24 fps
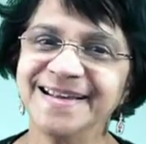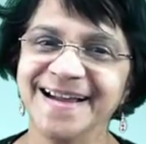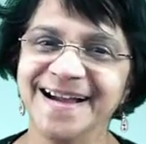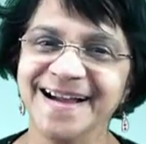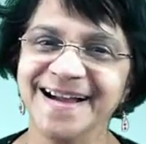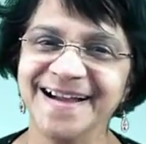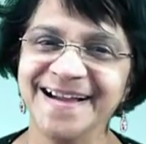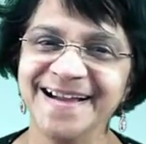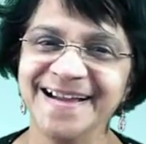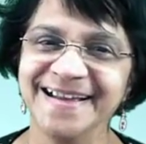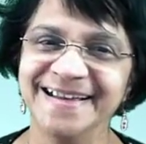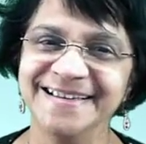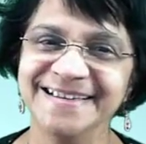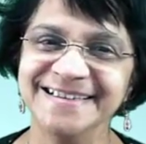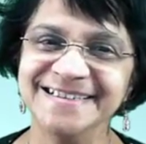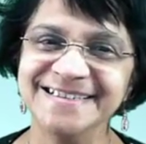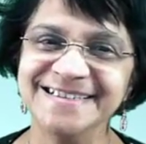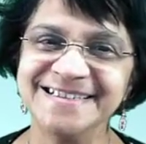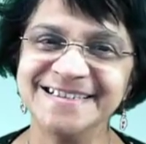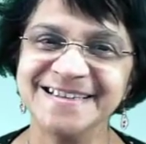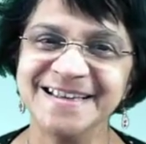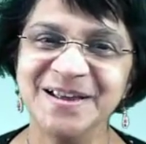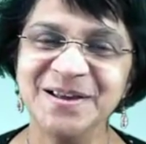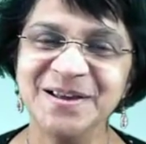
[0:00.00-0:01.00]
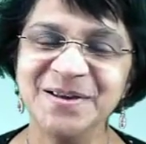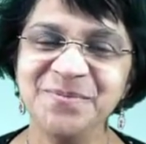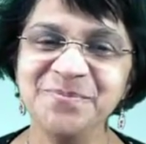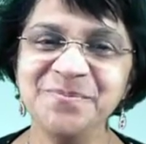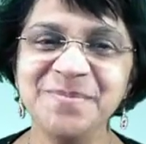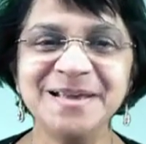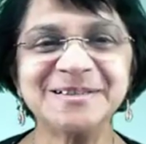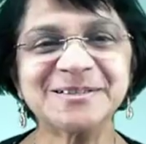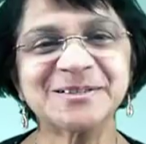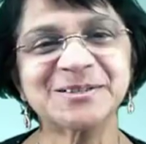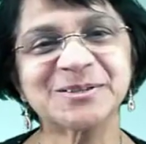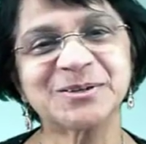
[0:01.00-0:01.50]
guys,
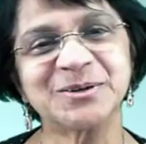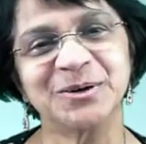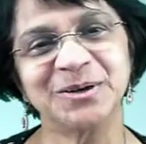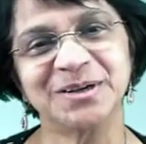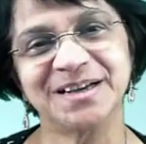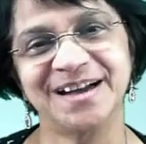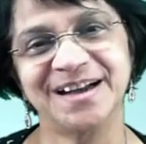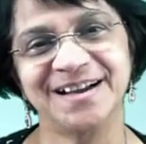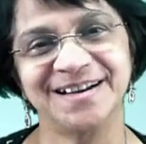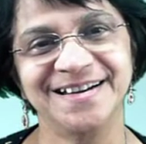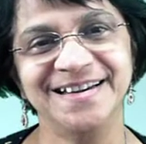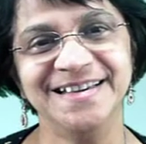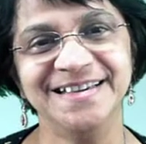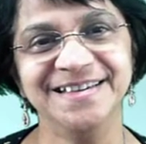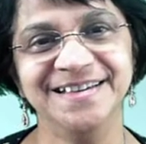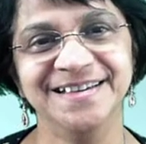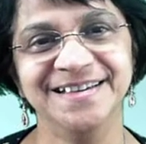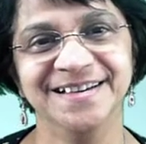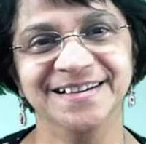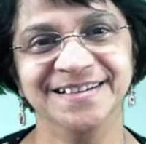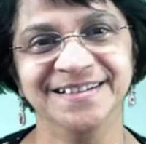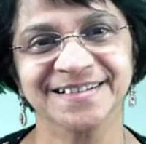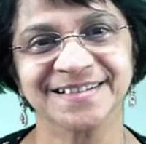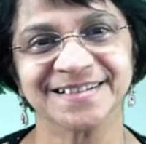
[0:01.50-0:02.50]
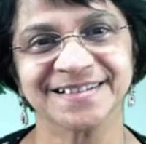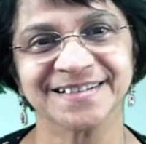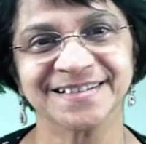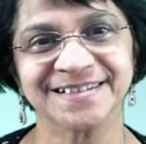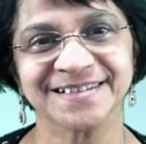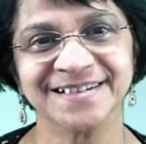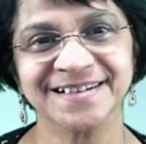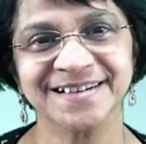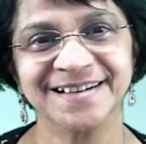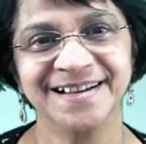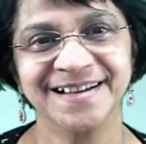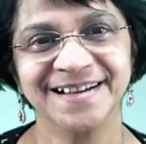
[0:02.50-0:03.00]
Miss Kulkarni here.
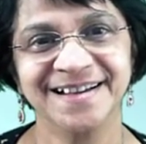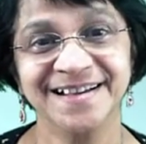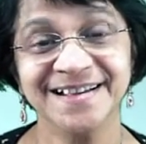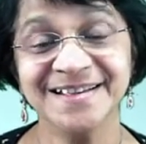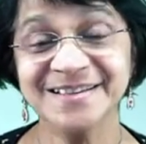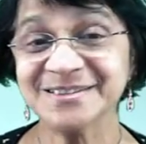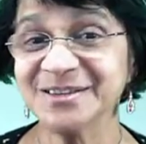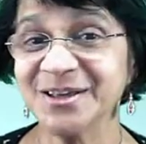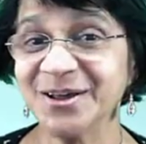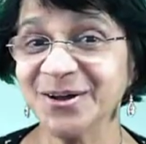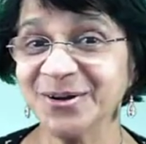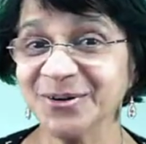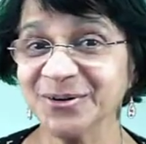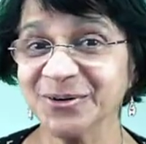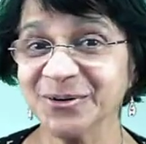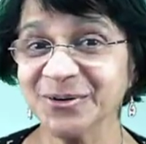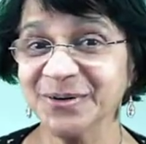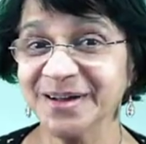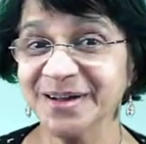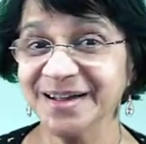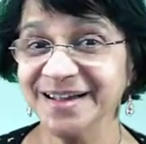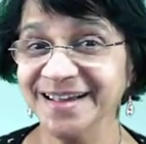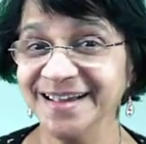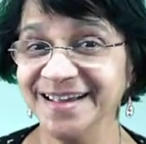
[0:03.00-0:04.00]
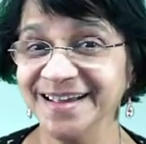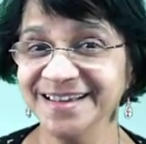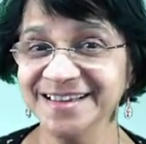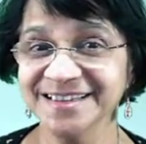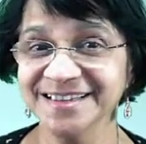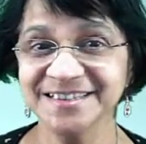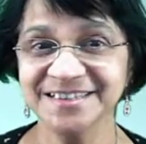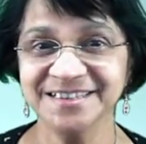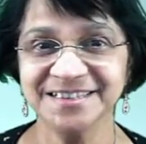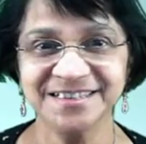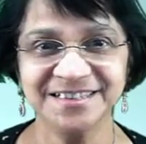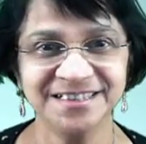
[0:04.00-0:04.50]
So
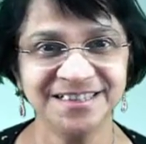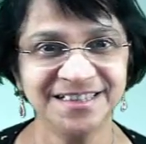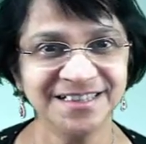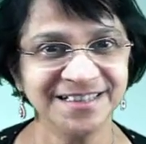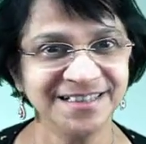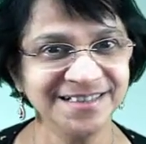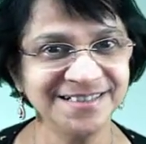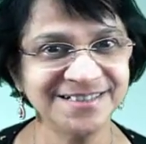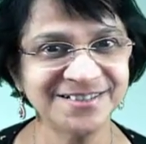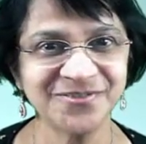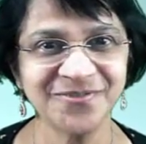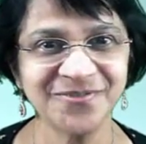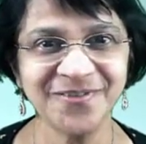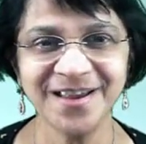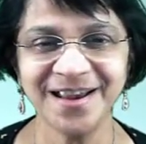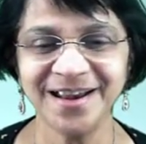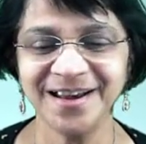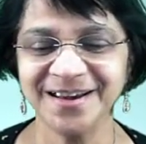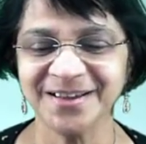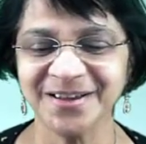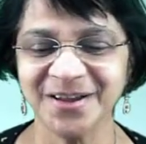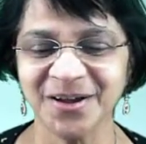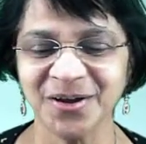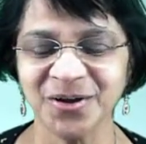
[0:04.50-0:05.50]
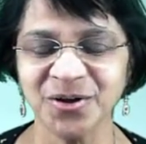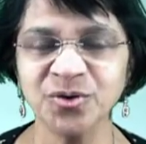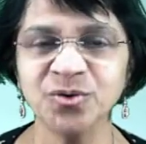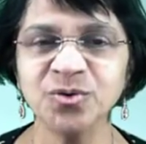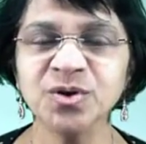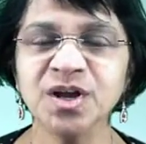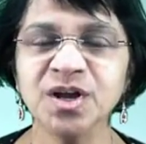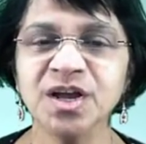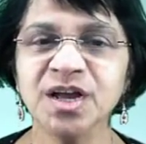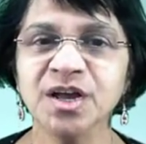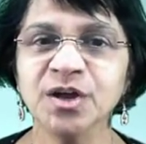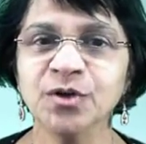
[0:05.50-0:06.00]
in this
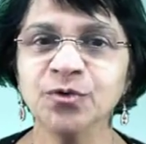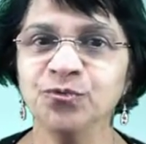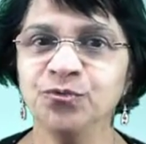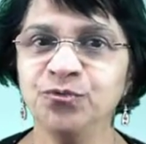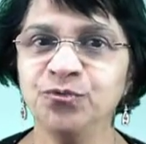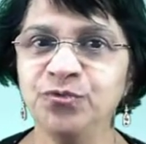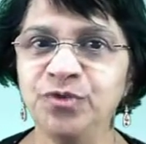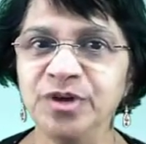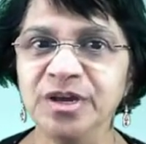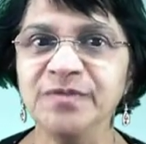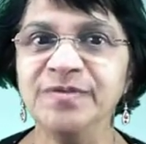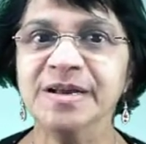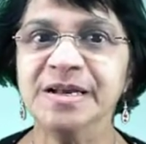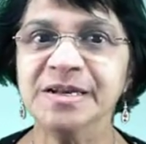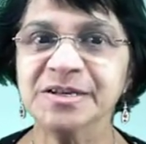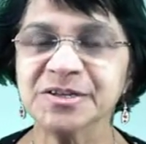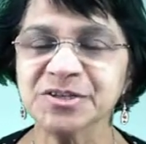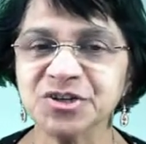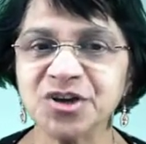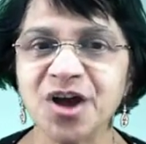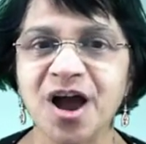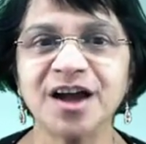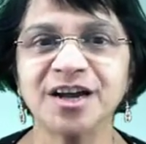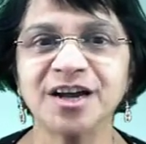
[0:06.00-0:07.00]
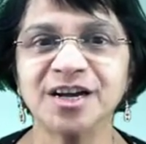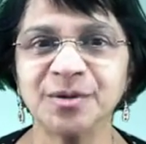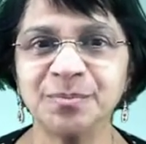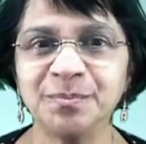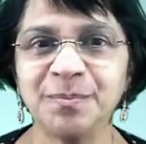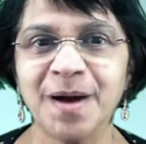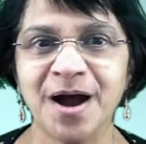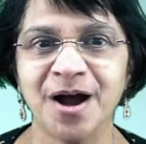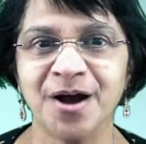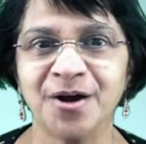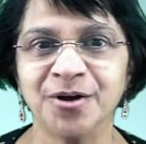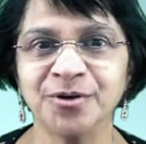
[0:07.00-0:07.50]
video we will talk
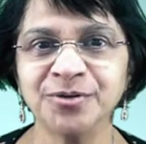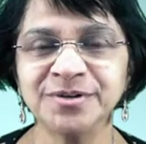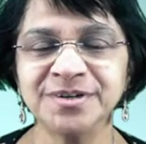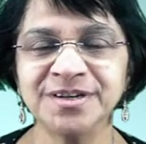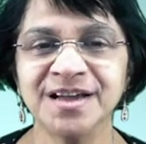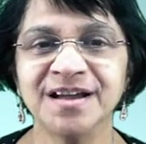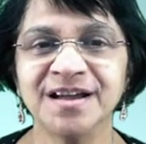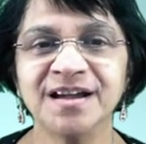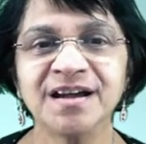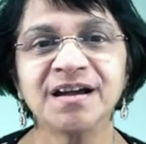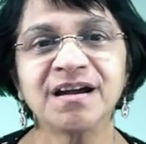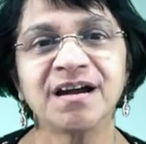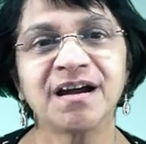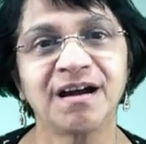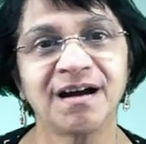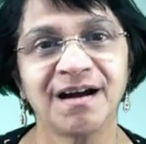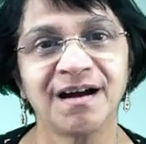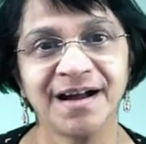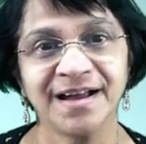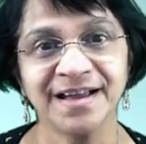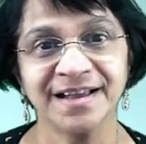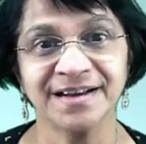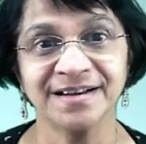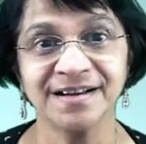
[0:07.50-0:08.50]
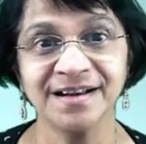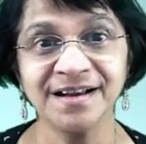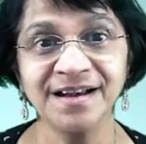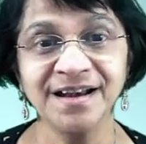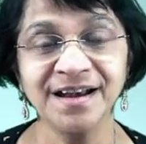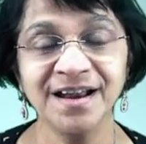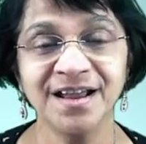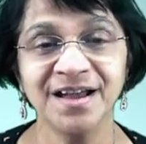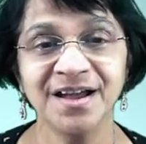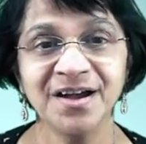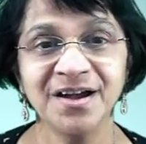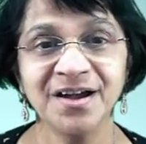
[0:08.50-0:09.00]
about
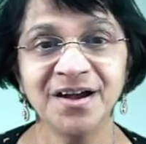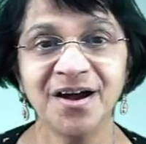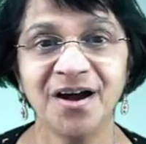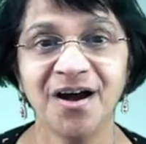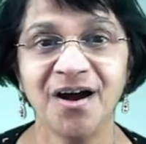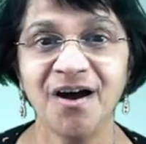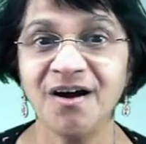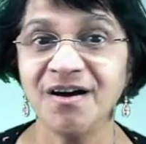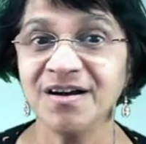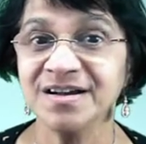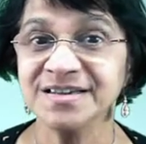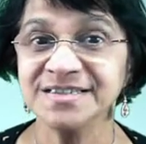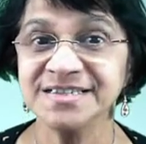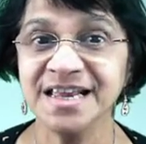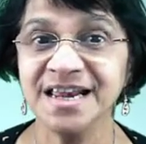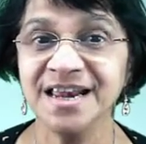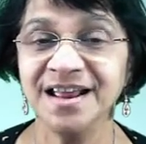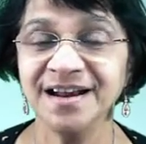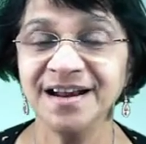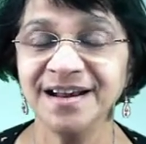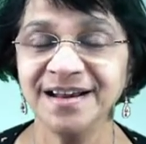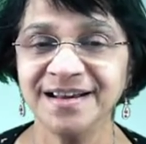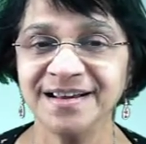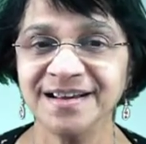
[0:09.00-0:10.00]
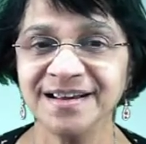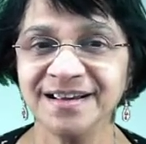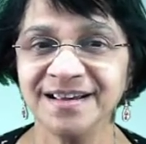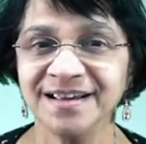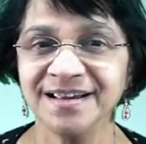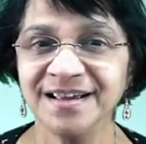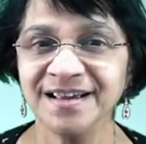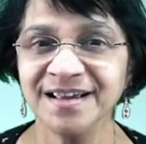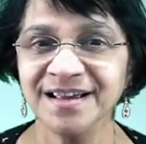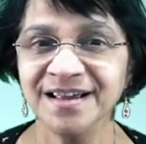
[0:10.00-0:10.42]
chiral auxiliary.